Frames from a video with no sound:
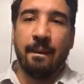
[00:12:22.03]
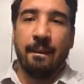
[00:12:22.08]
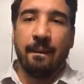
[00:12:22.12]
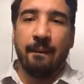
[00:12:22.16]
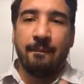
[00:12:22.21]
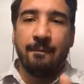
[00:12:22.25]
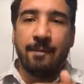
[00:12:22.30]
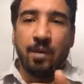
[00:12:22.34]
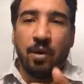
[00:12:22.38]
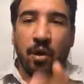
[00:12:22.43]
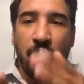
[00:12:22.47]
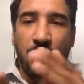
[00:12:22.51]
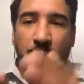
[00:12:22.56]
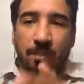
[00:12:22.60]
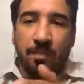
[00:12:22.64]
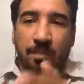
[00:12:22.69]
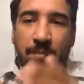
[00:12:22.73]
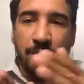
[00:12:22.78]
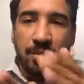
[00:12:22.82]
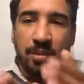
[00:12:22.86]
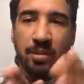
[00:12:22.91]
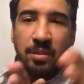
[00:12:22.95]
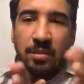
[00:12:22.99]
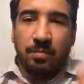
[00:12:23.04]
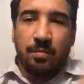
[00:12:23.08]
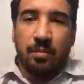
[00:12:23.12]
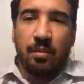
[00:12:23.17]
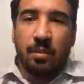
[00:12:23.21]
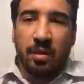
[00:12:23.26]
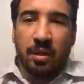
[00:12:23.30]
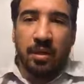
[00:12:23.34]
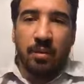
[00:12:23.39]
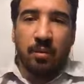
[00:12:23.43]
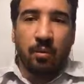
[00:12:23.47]
So up to this
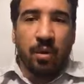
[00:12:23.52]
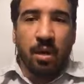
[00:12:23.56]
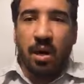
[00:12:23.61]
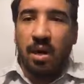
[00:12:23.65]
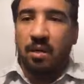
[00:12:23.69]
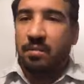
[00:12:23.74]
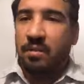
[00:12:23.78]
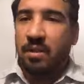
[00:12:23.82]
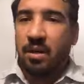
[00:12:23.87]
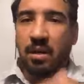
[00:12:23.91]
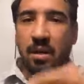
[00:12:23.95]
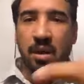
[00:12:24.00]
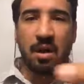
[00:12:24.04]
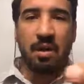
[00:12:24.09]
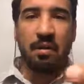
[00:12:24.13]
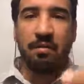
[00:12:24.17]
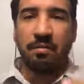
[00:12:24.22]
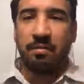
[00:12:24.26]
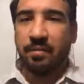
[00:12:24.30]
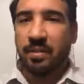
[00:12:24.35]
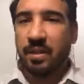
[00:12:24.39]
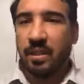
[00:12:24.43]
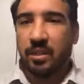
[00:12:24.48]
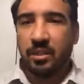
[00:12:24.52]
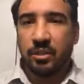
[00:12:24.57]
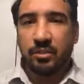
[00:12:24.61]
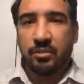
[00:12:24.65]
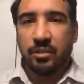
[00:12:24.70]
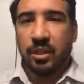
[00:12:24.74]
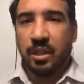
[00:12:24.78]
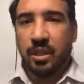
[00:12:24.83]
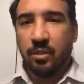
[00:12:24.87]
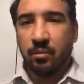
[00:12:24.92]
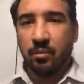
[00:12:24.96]
point, whatever conflicts you're
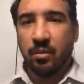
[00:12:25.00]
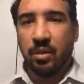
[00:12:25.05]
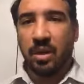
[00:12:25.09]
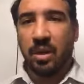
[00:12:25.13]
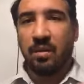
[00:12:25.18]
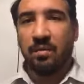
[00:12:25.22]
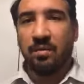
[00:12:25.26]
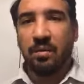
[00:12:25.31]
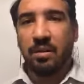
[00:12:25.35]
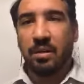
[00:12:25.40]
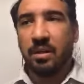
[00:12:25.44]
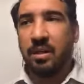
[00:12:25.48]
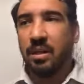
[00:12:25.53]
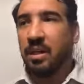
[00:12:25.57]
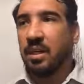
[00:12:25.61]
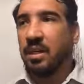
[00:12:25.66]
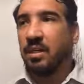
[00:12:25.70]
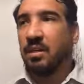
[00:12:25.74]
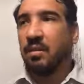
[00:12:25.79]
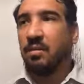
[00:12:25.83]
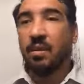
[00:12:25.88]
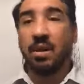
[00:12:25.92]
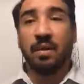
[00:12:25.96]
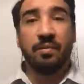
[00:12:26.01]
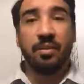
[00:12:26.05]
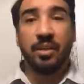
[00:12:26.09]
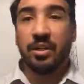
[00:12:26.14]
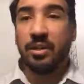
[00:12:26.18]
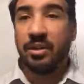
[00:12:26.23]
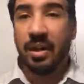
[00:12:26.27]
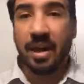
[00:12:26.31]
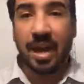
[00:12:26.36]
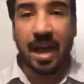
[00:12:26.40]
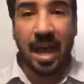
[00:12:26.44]
in, whatever you're
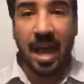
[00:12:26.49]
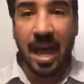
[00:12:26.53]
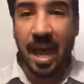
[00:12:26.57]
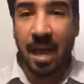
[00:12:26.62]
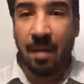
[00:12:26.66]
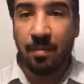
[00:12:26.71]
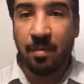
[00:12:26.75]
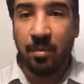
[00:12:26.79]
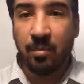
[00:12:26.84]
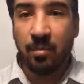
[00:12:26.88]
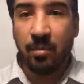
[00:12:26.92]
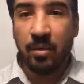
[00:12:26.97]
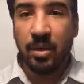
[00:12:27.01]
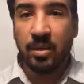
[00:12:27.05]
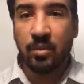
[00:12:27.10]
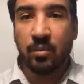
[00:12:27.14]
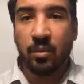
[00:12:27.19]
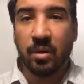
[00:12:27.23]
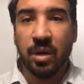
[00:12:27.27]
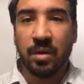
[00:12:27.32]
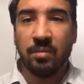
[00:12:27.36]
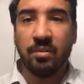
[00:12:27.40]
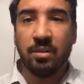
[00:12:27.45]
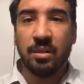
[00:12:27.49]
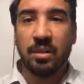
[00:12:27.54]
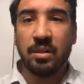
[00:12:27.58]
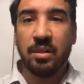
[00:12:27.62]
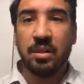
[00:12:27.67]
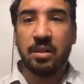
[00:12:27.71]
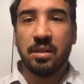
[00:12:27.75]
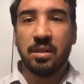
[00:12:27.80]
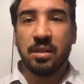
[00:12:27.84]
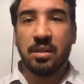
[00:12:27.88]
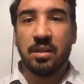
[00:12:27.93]
not happy with, whatever
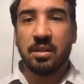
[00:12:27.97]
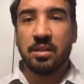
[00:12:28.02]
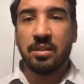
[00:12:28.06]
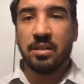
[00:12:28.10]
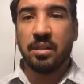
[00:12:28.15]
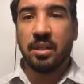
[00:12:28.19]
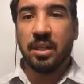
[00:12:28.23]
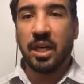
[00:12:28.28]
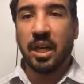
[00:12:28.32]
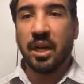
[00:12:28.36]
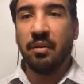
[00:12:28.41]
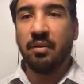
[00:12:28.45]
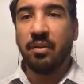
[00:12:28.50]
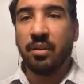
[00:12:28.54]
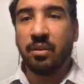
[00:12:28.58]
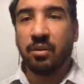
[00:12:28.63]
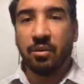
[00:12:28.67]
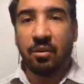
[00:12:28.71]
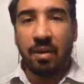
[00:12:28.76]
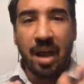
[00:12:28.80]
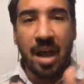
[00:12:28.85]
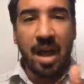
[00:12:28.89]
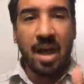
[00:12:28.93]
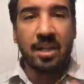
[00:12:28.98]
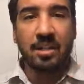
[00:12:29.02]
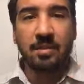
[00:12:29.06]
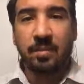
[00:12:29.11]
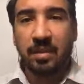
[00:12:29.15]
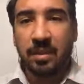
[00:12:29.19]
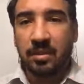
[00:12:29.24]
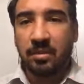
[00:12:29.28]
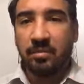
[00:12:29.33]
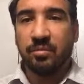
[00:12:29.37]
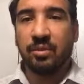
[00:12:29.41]
scenario or
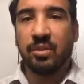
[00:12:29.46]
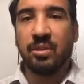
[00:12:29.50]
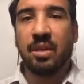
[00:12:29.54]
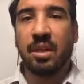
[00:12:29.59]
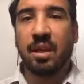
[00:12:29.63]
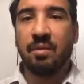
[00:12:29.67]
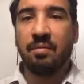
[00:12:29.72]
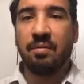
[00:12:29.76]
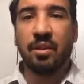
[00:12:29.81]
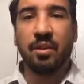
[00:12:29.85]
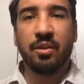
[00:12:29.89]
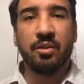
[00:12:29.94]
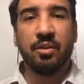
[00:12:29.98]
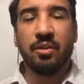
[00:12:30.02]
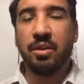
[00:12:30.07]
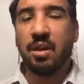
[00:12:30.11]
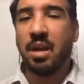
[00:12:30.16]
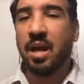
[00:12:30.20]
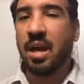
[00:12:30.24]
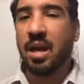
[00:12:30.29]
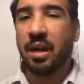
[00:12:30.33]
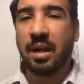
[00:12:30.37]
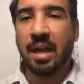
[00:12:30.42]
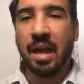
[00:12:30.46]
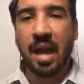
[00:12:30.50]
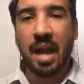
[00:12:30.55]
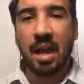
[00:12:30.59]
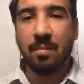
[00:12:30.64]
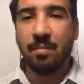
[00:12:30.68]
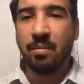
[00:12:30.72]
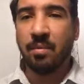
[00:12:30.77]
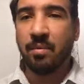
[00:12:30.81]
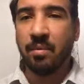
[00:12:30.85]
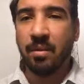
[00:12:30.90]
aspect of your life that you're not
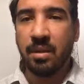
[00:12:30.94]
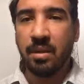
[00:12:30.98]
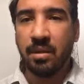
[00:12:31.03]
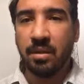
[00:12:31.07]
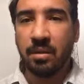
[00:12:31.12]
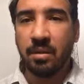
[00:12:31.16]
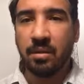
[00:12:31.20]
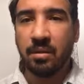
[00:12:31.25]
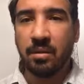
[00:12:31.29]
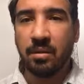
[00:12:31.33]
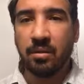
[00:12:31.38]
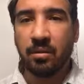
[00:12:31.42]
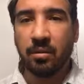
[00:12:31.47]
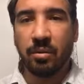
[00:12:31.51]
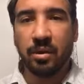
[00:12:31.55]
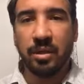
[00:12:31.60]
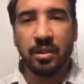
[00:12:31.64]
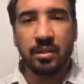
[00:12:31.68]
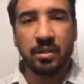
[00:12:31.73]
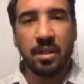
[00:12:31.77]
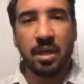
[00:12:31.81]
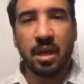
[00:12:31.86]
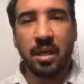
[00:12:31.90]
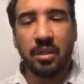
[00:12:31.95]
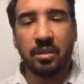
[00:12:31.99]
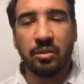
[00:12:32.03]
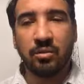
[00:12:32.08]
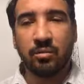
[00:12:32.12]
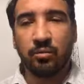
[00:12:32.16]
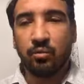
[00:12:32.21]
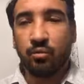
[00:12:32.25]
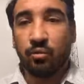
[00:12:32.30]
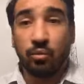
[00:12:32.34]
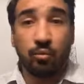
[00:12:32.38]
happy with, or is not
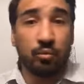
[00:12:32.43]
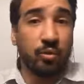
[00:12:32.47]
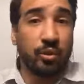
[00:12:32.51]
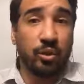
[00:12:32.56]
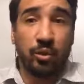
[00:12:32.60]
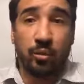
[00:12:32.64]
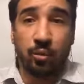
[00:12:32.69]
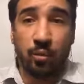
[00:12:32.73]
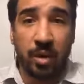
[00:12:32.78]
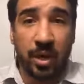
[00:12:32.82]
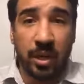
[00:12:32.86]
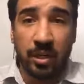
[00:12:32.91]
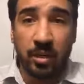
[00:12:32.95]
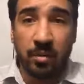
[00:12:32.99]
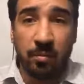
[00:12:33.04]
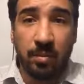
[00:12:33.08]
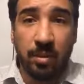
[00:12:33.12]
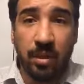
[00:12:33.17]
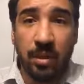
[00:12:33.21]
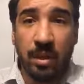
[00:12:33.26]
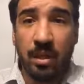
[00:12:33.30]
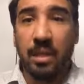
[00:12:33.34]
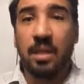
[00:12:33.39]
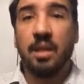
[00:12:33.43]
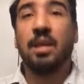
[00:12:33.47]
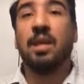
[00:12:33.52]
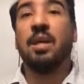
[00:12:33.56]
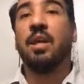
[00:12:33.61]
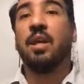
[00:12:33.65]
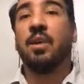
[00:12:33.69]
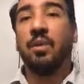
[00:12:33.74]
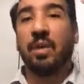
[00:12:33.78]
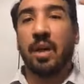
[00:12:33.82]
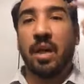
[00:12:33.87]
to where you want it to be,
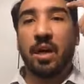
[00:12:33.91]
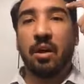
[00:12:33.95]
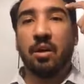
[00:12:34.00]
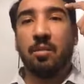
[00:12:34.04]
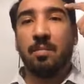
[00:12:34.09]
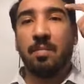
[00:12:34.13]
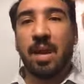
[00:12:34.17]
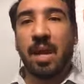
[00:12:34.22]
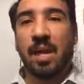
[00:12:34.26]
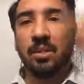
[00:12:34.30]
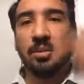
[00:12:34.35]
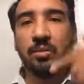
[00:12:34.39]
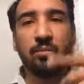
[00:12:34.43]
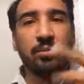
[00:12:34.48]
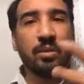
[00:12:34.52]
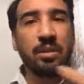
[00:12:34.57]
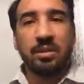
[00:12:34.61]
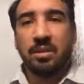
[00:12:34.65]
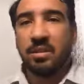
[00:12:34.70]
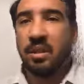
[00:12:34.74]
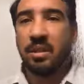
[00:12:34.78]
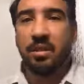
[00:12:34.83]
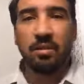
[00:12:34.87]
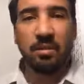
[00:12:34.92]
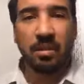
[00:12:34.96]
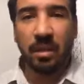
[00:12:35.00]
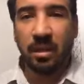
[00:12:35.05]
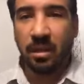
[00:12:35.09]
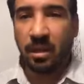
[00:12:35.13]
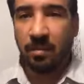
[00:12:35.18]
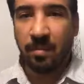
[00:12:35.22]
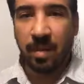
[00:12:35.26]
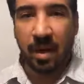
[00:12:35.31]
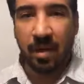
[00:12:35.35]
you got to go back to what is it that you
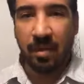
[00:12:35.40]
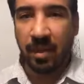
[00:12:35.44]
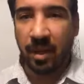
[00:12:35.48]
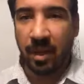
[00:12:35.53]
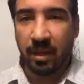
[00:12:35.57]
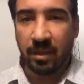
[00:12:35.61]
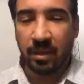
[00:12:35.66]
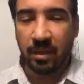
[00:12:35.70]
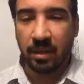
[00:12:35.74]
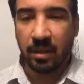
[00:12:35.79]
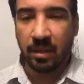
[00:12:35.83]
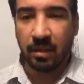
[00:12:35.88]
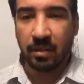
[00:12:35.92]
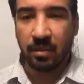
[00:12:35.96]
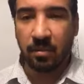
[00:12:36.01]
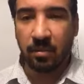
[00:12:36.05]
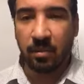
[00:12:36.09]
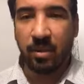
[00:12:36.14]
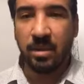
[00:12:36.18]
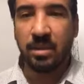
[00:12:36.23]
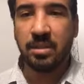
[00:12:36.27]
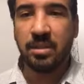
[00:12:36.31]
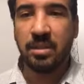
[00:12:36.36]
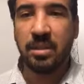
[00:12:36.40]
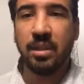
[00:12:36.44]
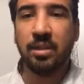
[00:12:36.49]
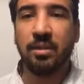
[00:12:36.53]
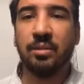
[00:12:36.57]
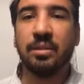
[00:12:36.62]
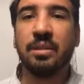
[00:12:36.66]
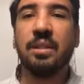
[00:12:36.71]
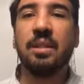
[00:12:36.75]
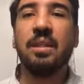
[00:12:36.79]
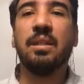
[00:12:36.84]
think about that thing. What is it that you're
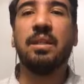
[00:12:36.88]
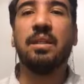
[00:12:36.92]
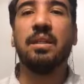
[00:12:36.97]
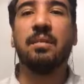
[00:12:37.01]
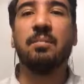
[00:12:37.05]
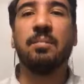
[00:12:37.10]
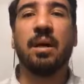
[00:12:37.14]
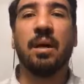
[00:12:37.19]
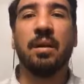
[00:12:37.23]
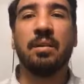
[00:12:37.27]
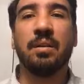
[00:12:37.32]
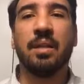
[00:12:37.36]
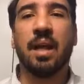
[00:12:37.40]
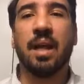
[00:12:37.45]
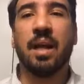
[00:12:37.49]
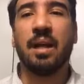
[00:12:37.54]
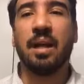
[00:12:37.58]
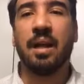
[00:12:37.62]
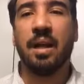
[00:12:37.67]
thinking about that